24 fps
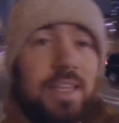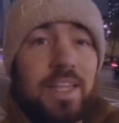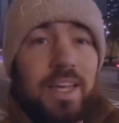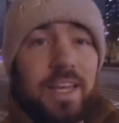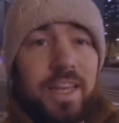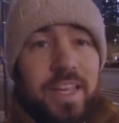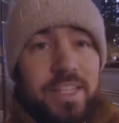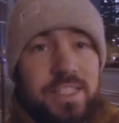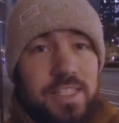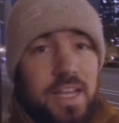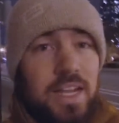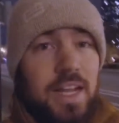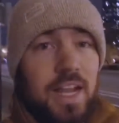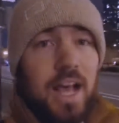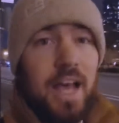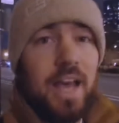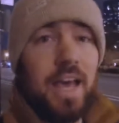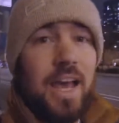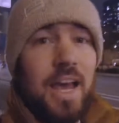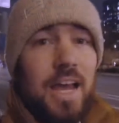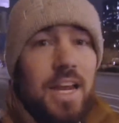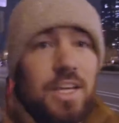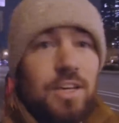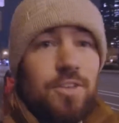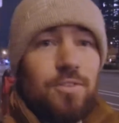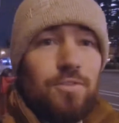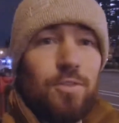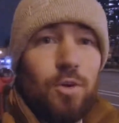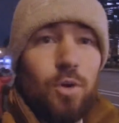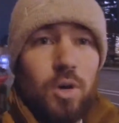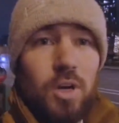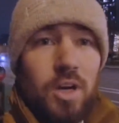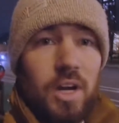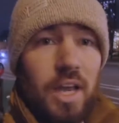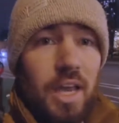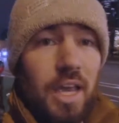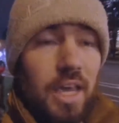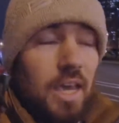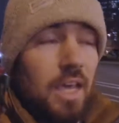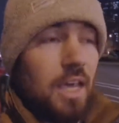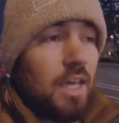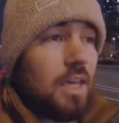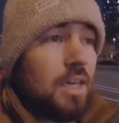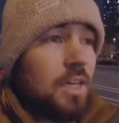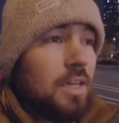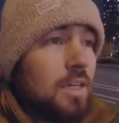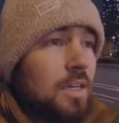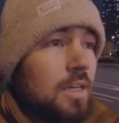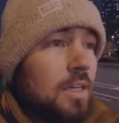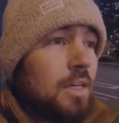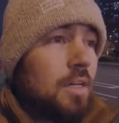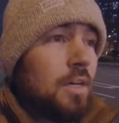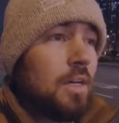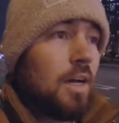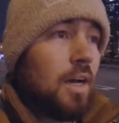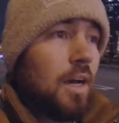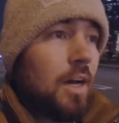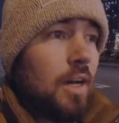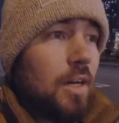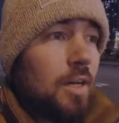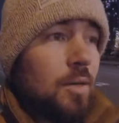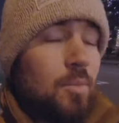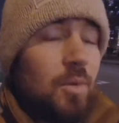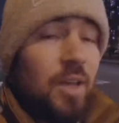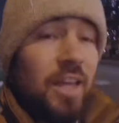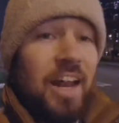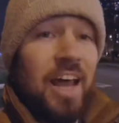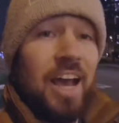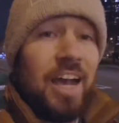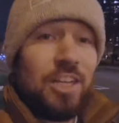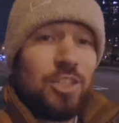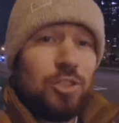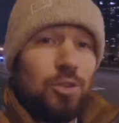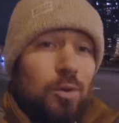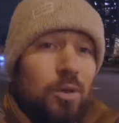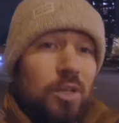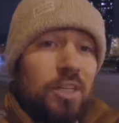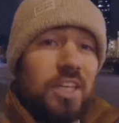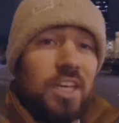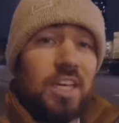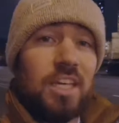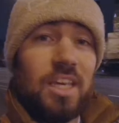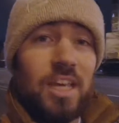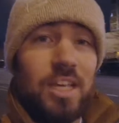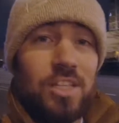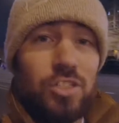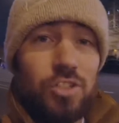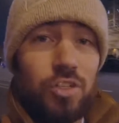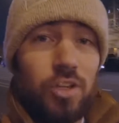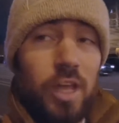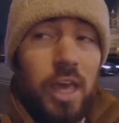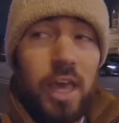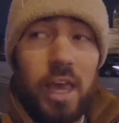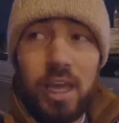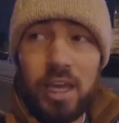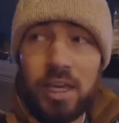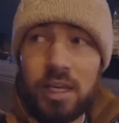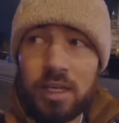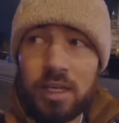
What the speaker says: Like I said, I had it for an actual gig yesterday,